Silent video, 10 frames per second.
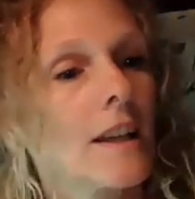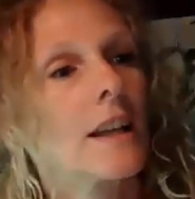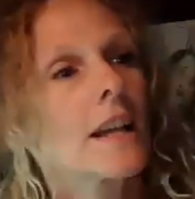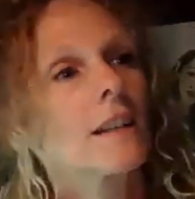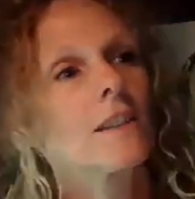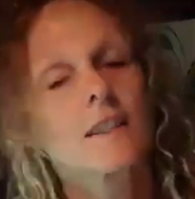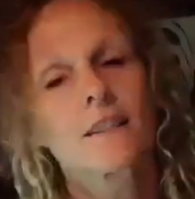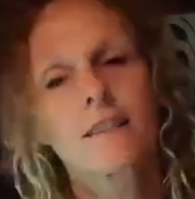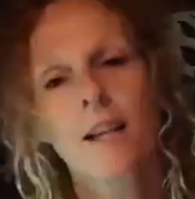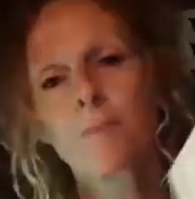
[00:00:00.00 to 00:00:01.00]
And I got a little
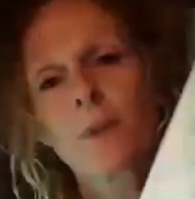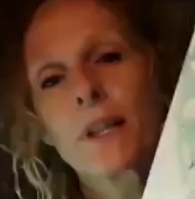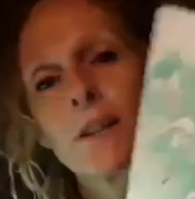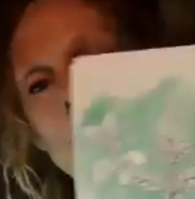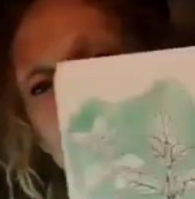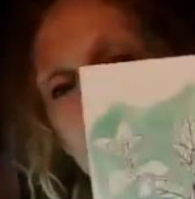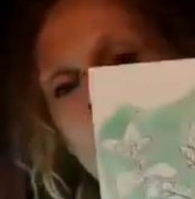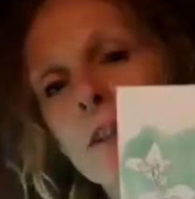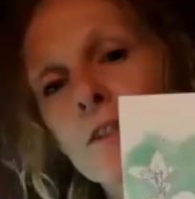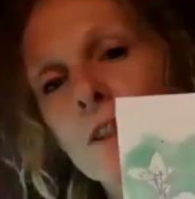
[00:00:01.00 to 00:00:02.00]
example here. So
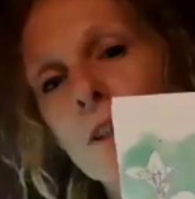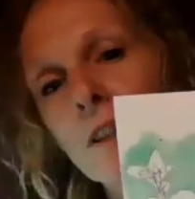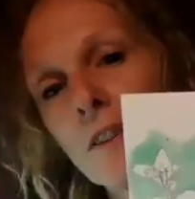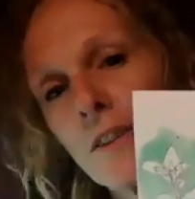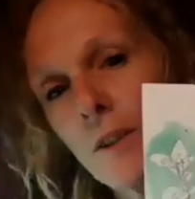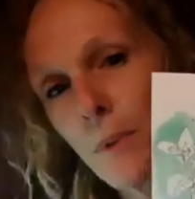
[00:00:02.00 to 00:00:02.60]
like here's the